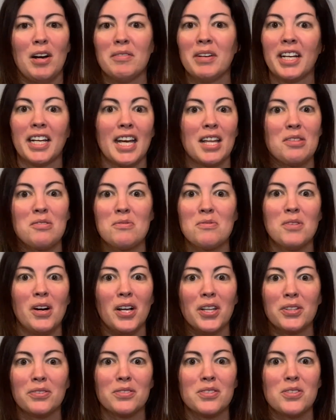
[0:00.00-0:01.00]
going to get through all
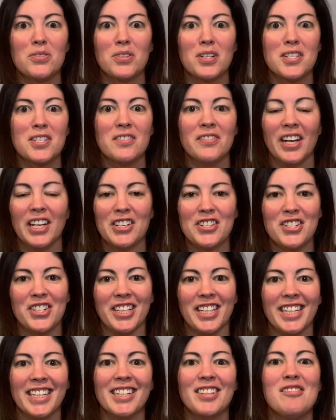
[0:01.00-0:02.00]
the resorts
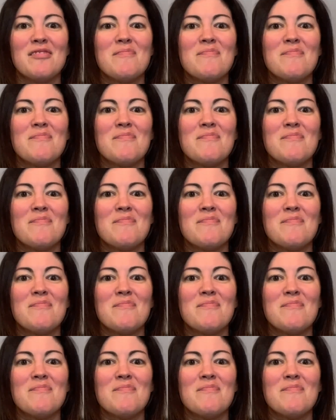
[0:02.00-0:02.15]
eventually.